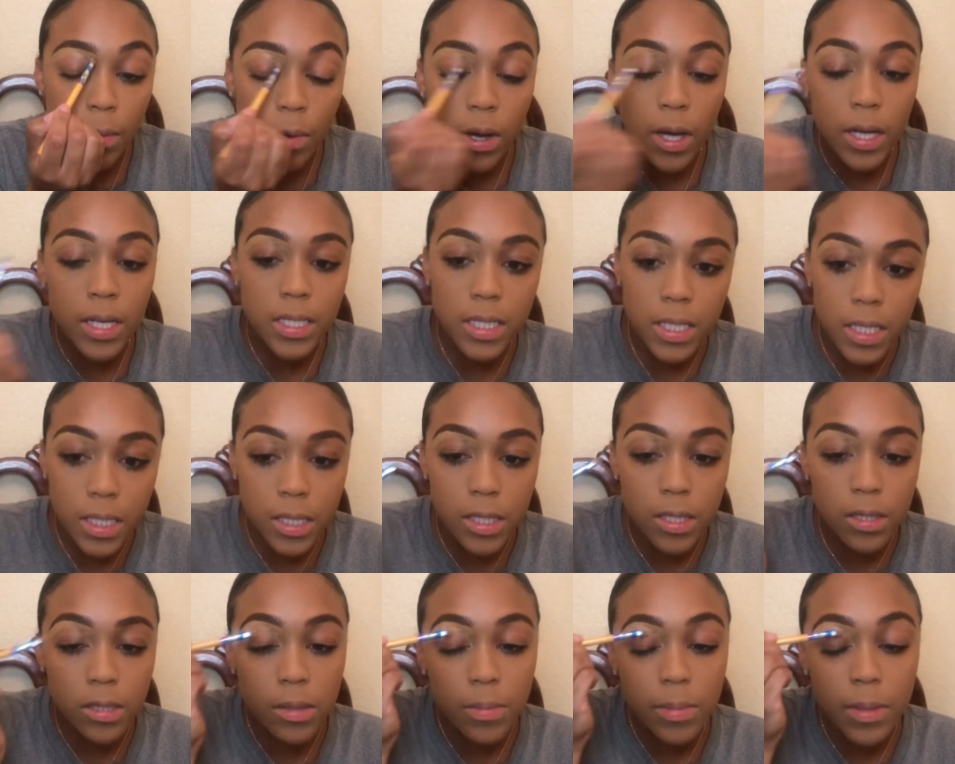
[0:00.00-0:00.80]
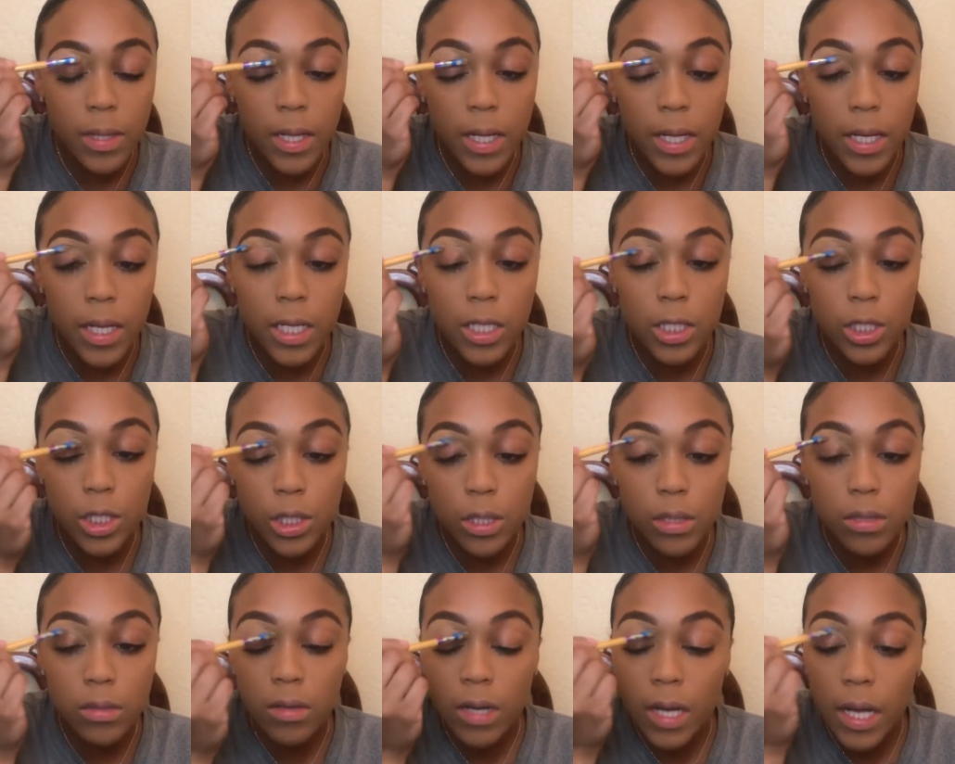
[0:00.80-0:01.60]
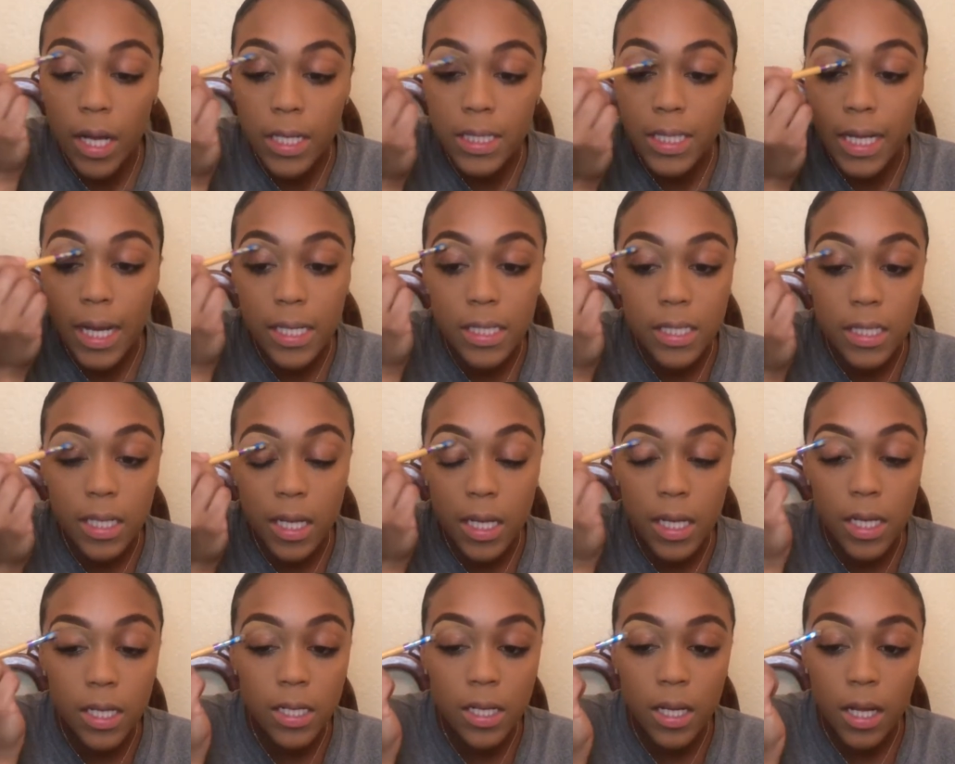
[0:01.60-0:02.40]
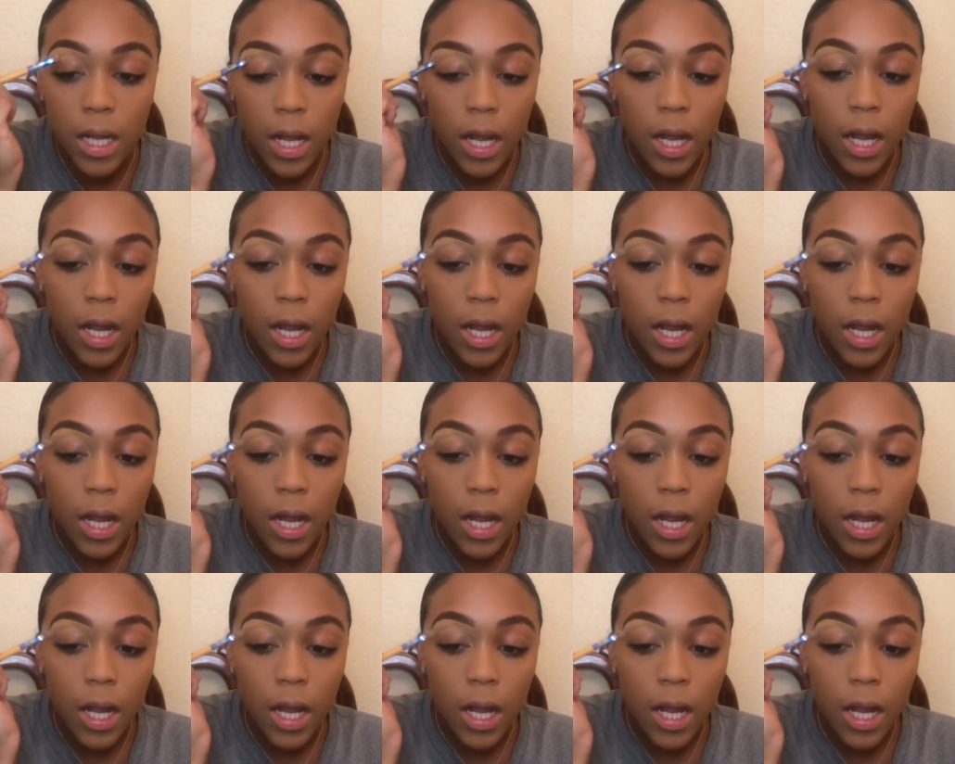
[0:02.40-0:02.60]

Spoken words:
one, it's easier to blend, and two, as I said,